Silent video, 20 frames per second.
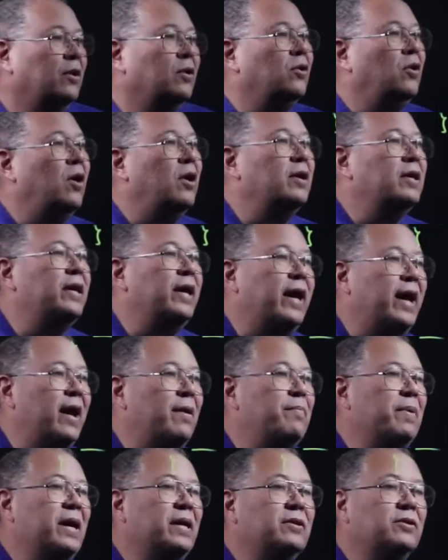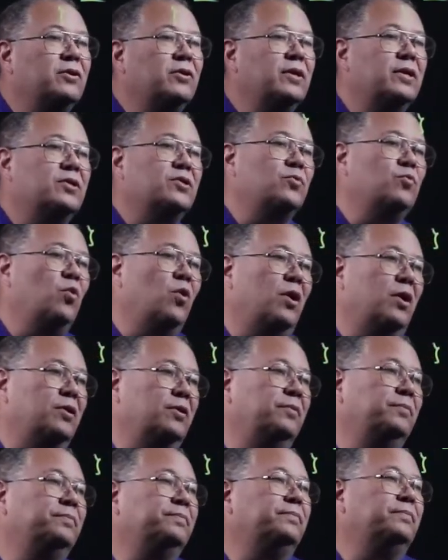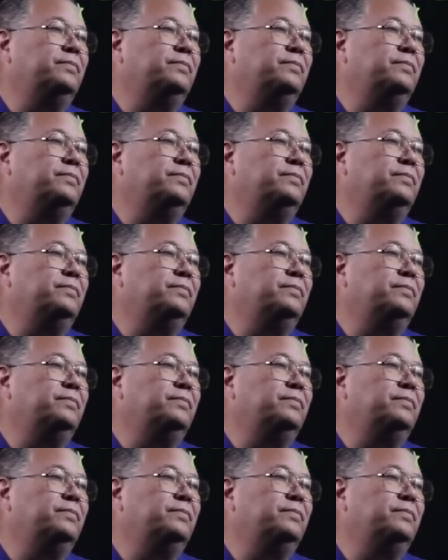Long gap, had to go get some water.